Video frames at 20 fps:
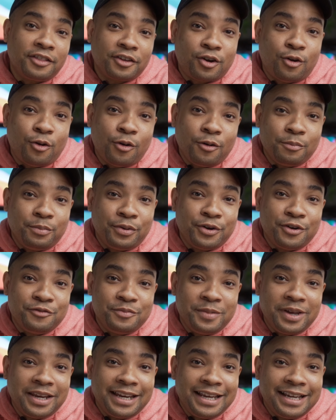core
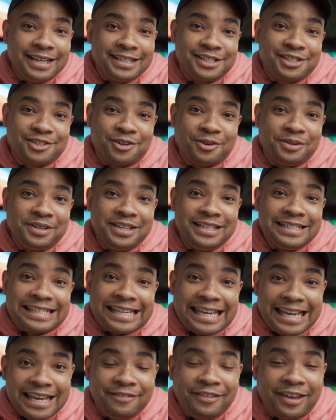improvement is Sony's
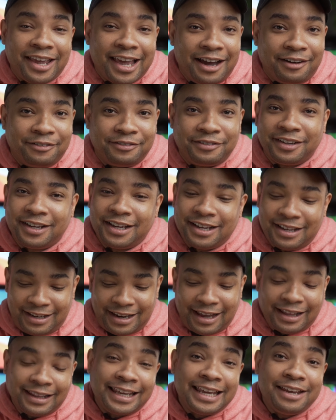EVF.
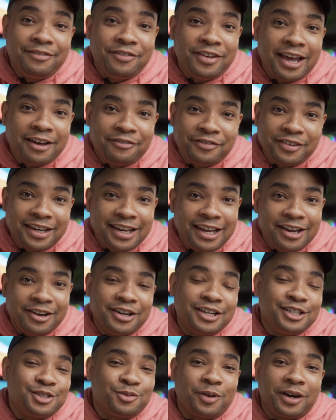Now the EVF in here
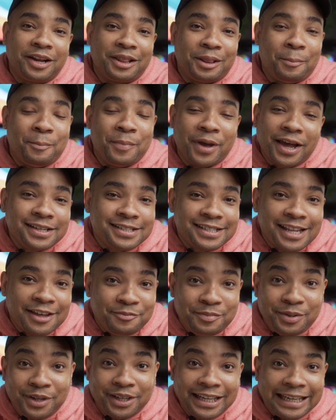is one of the best they've
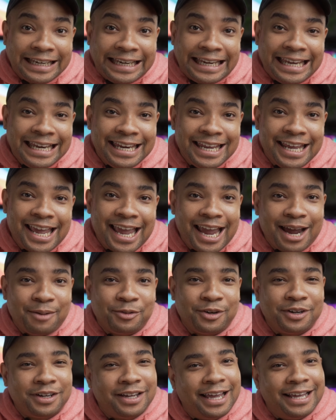put in any
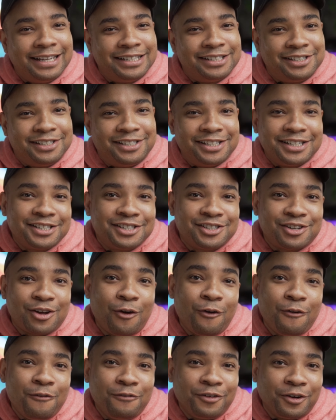camera at just
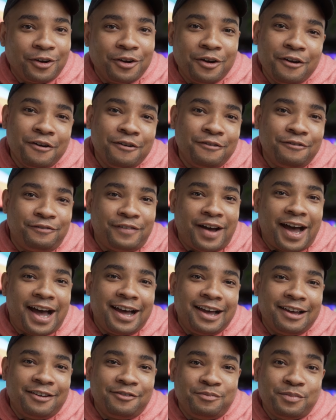over
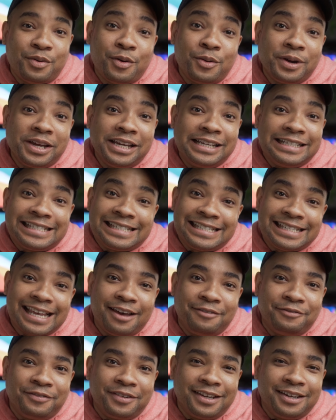
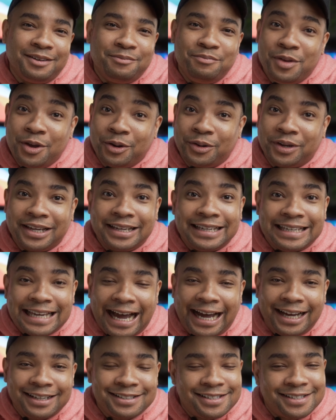5.7 million
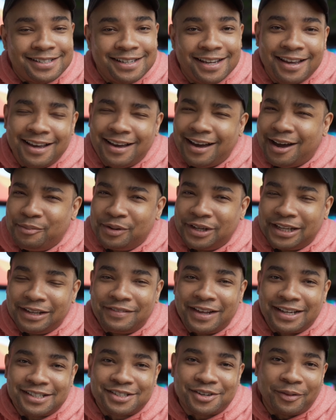dots. I believe
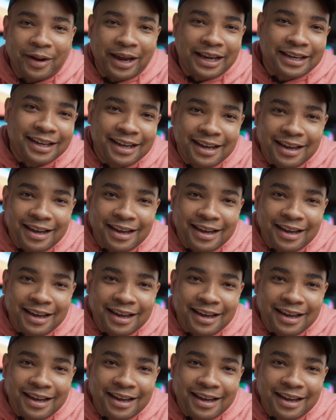that's correct.